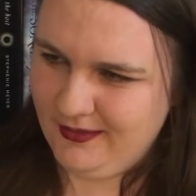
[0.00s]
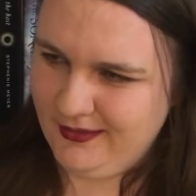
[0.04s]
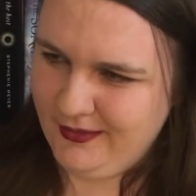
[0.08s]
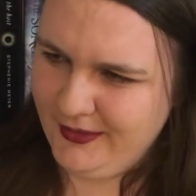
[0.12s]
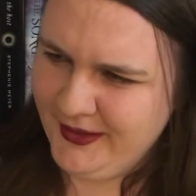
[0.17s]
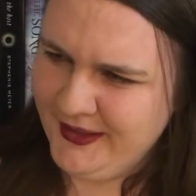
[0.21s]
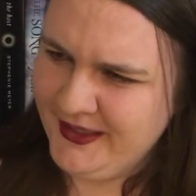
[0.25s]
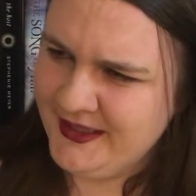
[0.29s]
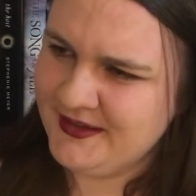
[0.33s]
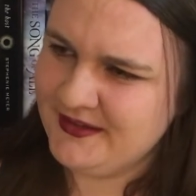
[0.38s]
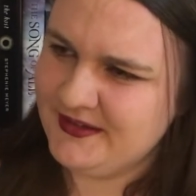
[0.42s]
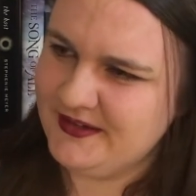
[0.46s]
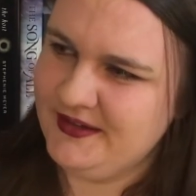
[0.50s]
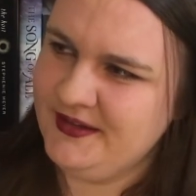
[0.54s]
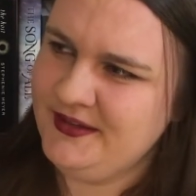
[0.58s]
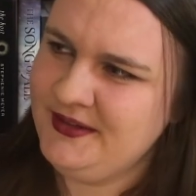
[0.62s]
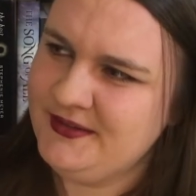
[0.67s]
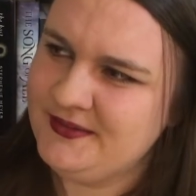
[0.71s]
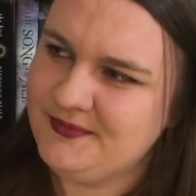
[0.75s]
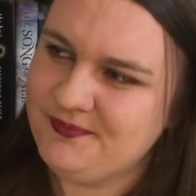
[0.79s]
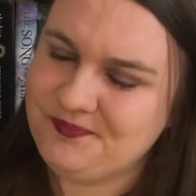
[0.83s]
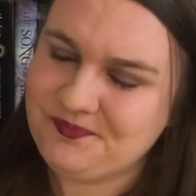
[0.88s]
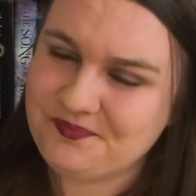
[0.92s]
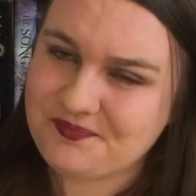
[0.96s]

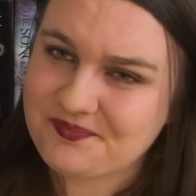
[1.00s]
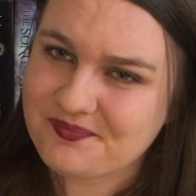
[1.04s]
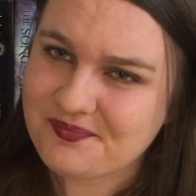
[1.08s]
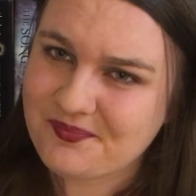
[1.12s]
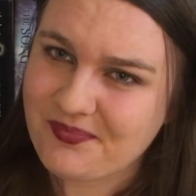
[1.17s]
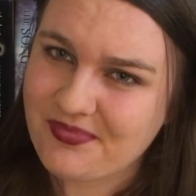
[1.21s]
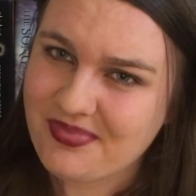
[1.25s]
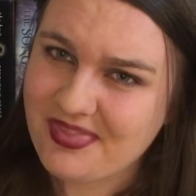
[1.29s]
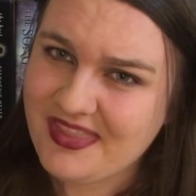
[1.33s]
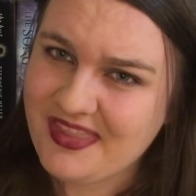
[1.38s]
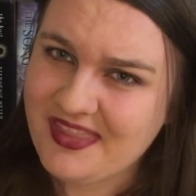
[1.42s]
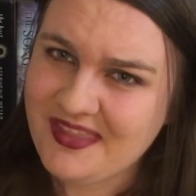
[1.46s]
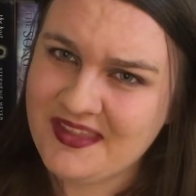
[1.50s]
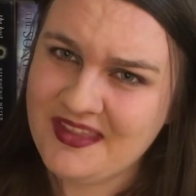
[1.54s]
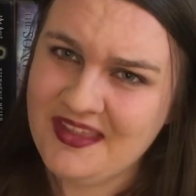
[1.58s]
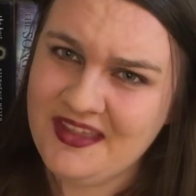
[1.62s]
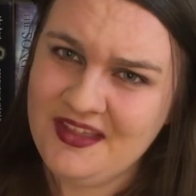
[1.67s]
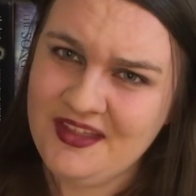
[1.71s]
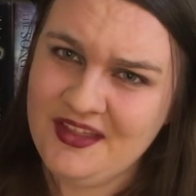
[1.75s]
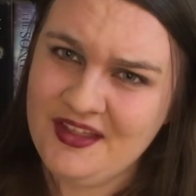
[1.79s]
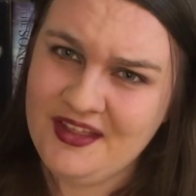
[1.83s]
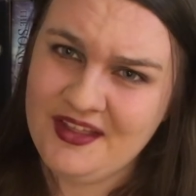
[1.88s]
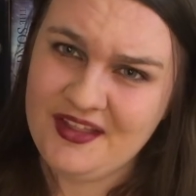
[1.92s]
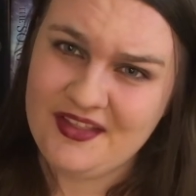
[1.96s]

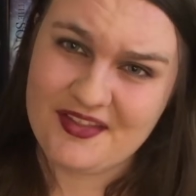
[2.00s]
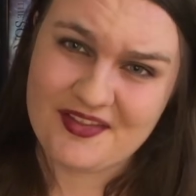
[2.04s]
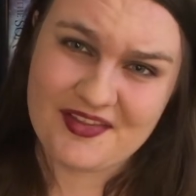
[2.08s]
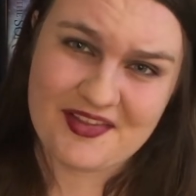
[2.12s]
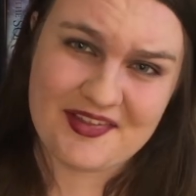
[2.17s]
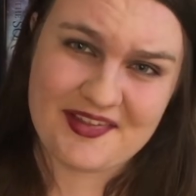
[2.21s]
This